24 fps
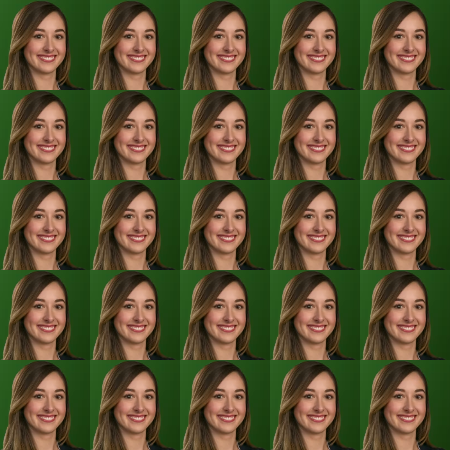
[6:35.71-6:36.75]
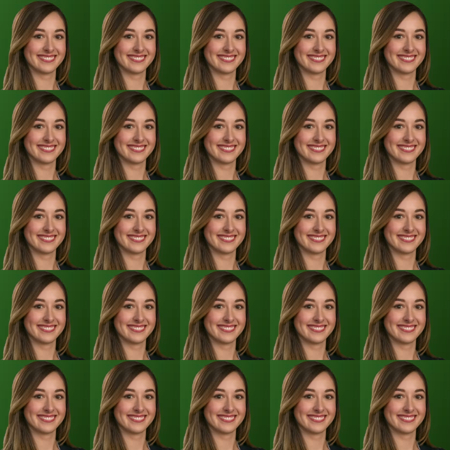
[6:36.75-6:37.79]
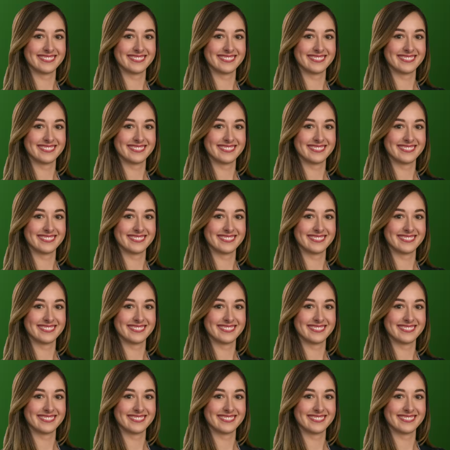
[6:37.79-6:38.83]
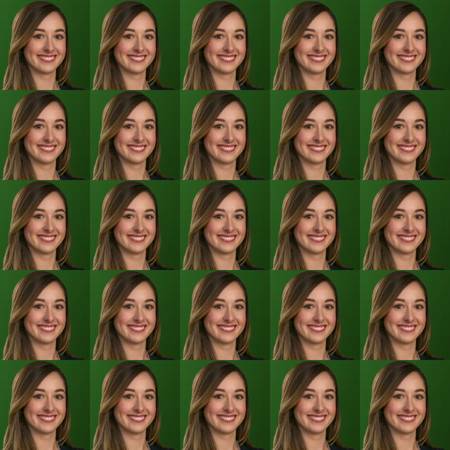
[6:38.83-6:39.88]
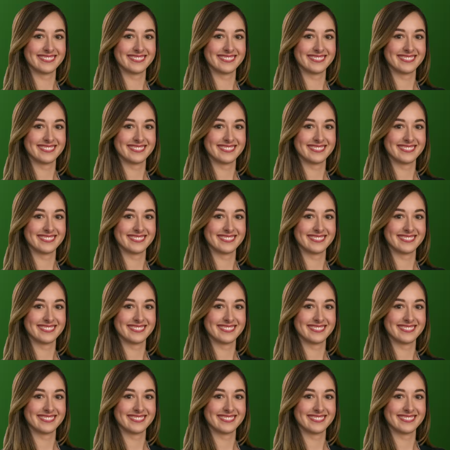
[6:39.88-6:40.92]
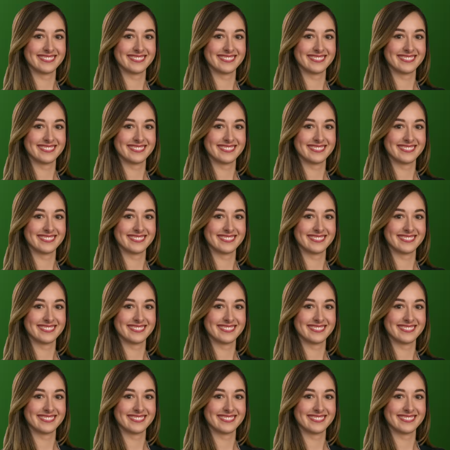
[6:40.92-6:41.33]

The face doesn't move, so there is nothing to read.